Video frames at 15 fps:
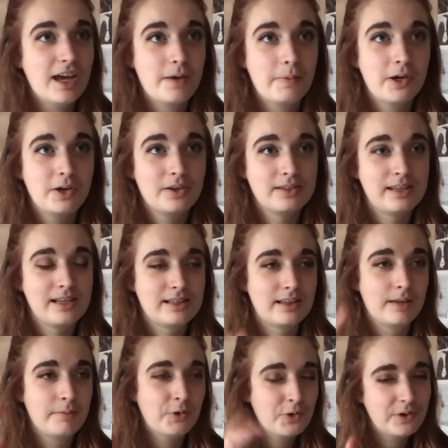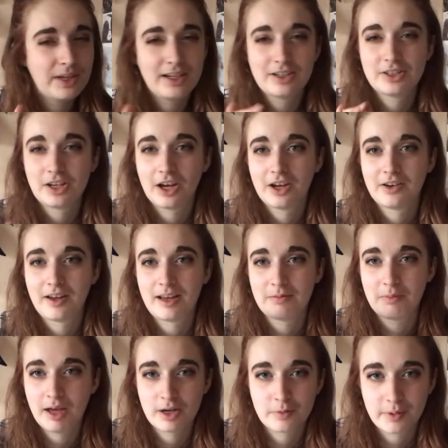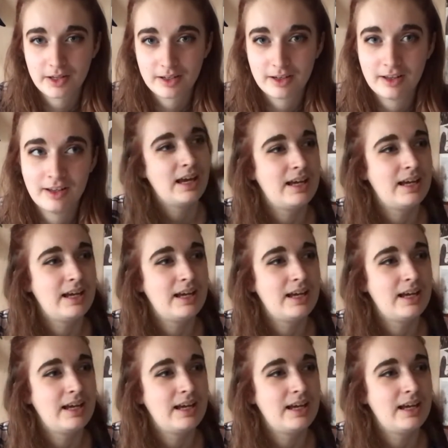because it's the morning show in Melbourne,